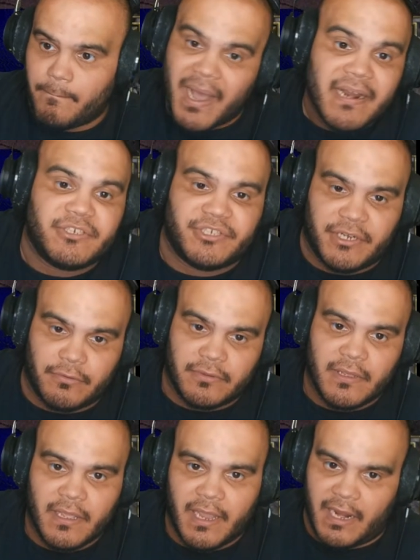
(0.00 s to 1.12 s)
Mana Shield,
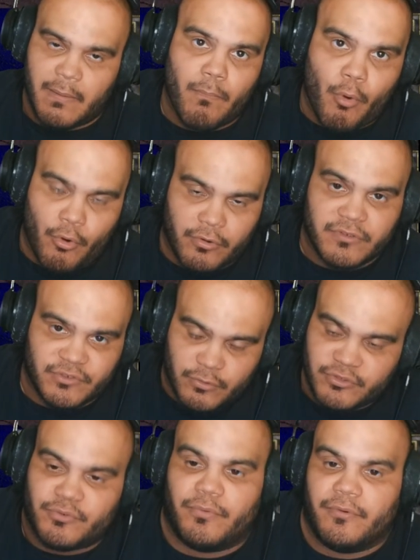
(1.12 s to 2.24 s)
an immortal
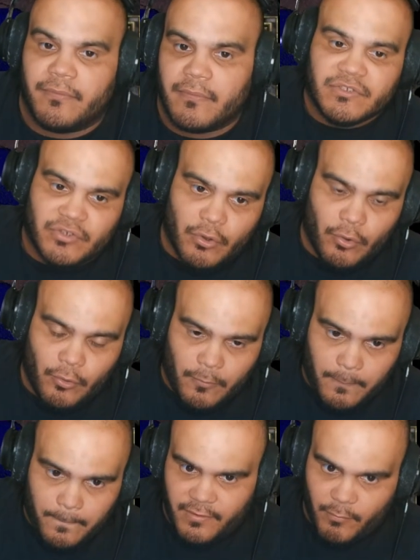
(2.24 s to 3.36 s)
sorcerer. So
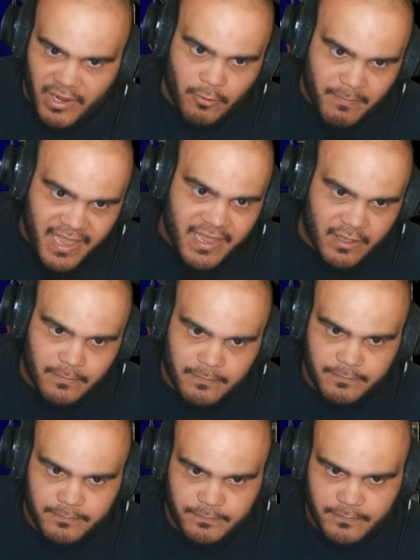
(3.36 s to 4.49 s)
the way to make him
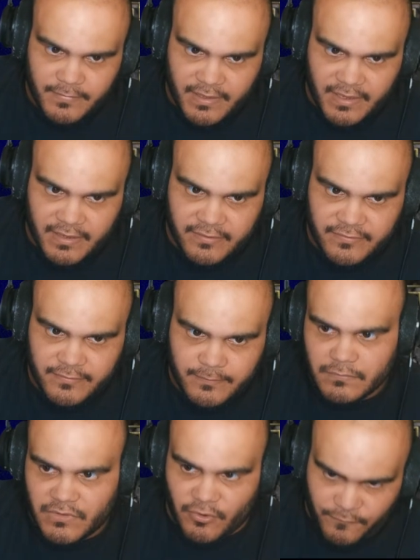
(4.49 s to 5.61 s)
is
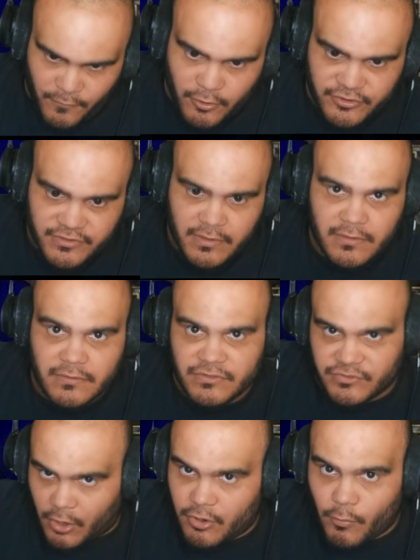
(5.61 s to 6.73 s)
you first
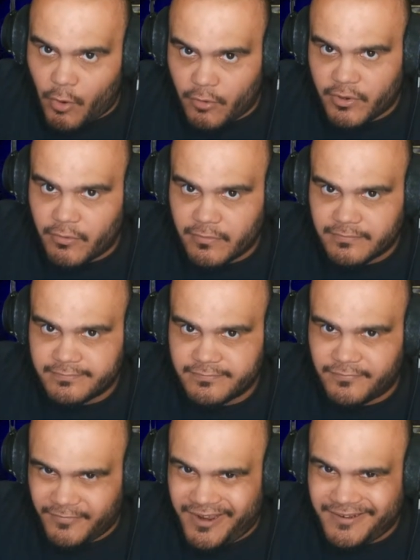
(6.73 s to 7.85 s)
start a warrior,
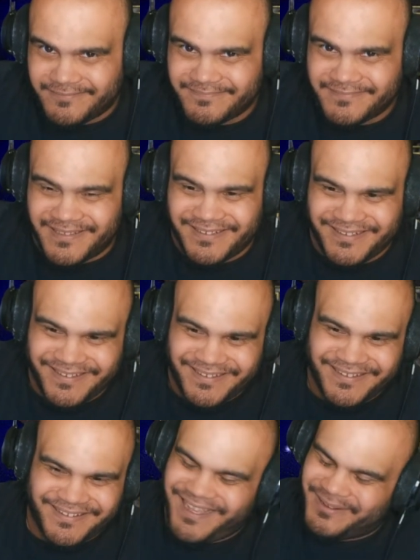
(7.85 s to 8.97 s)
right?
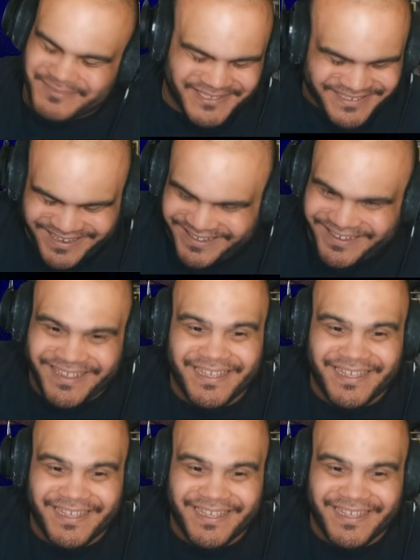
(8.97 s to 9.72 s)
I'm just kidding.